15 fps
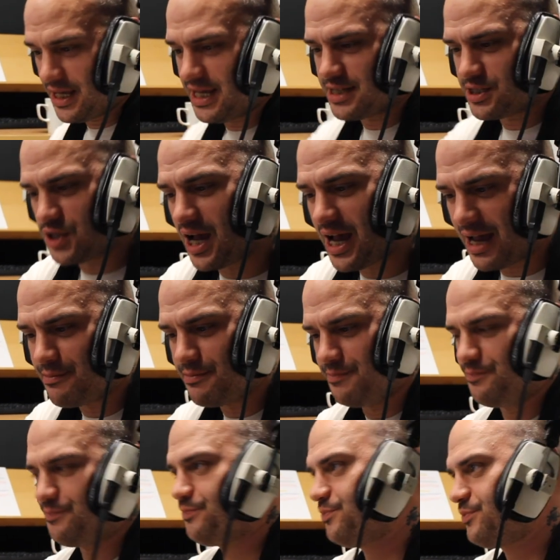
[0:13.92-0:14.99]
it is time
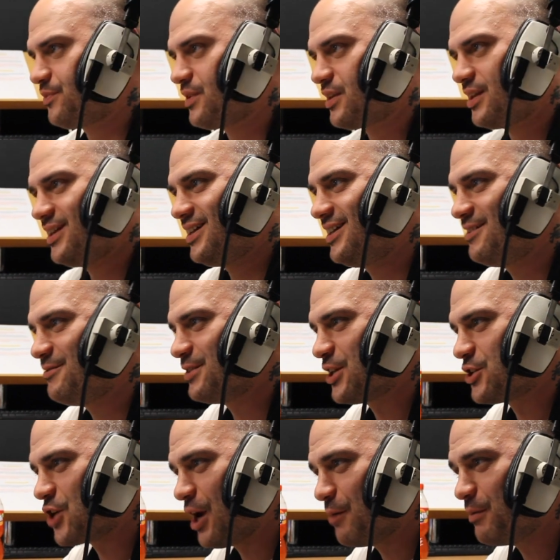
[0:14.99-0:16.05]
for the
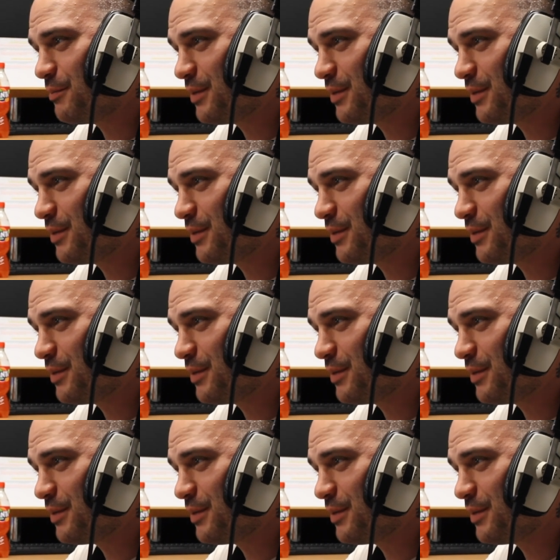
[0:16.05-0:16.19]
time we've